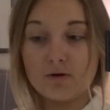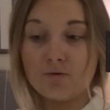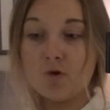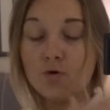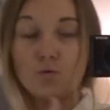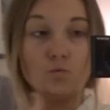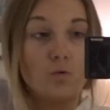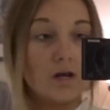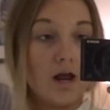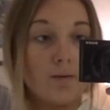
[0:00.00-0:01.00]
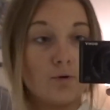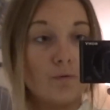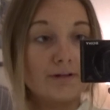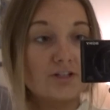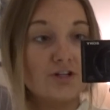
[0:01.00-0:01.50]
I don't know what I'm
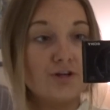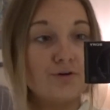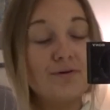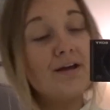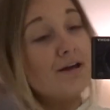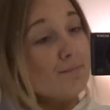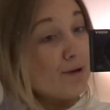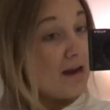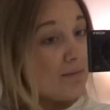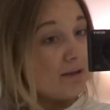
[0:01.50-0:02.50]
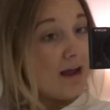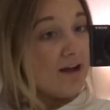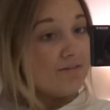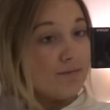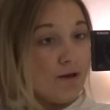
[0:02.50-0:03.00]
going to do, but I'm gonna
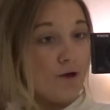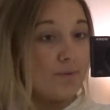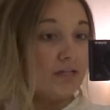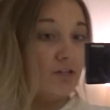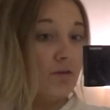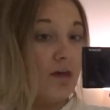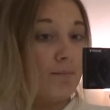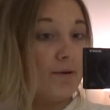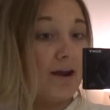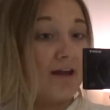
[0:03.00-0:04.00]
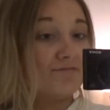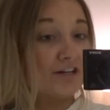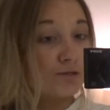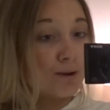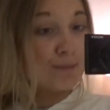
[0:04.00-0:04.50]
have him help me do them. But I
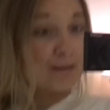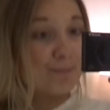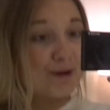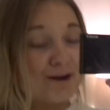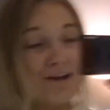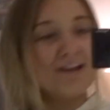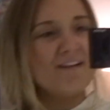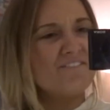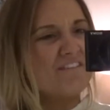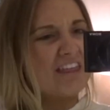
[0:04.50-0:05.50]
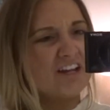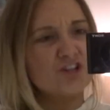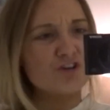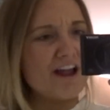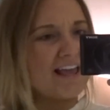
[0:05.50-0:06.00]
finished my paper, feeling
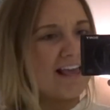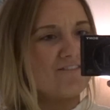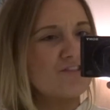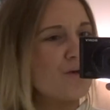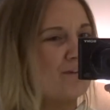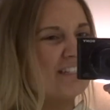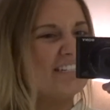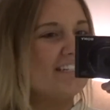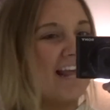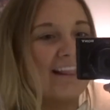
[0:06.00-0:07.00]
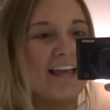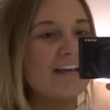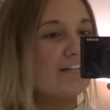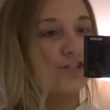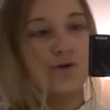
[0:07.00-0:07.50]
great, even though it's a day
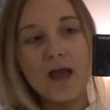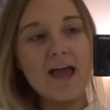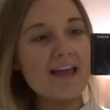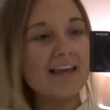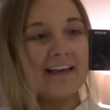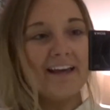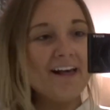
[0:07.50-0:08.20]
late, it's okay.